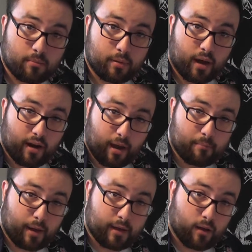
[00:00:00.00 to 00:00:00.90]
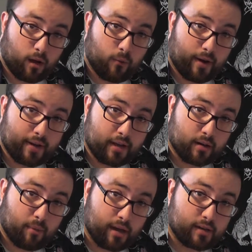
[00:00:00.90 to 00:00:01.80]
but I bet y'all want to
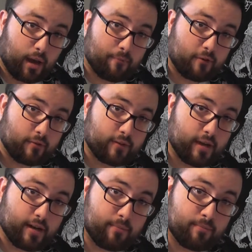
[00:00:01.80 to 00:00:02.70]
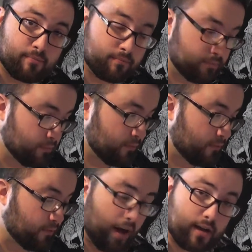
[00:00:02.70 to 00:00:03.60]
hear my top 15
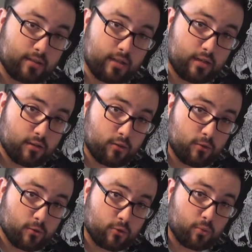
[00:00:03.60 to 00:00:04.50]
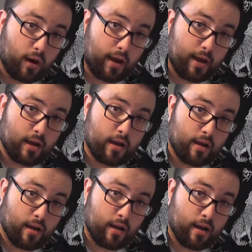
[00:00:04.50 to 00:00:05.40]
foxy dudes, right?
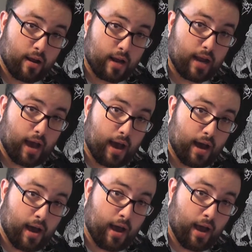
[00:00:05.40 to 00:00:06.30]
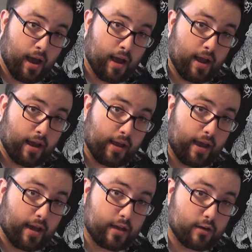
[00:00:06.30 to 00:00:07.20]
Yeah?
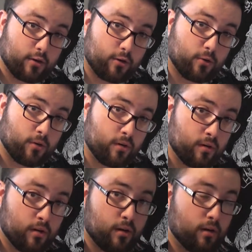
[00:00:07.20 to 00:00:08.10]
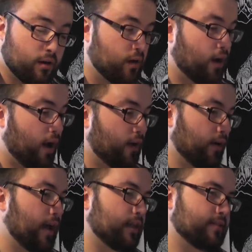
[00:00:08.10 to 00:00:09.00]
Yeah, you do?
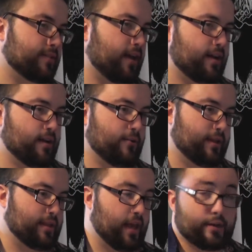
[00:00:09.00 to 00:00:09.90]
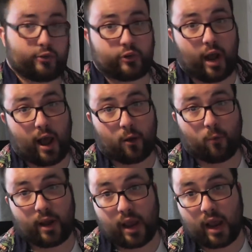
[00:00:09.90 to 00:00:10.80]
Alright, let's get into it then, shall
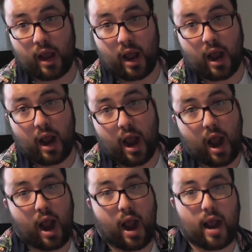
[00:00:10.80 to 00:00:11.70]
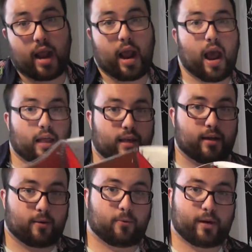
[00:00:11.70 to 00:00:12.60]
we? Yeah,
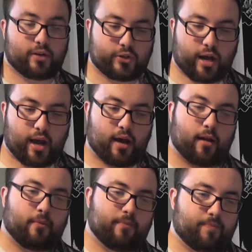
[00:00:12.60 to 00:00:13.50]
let, we shall.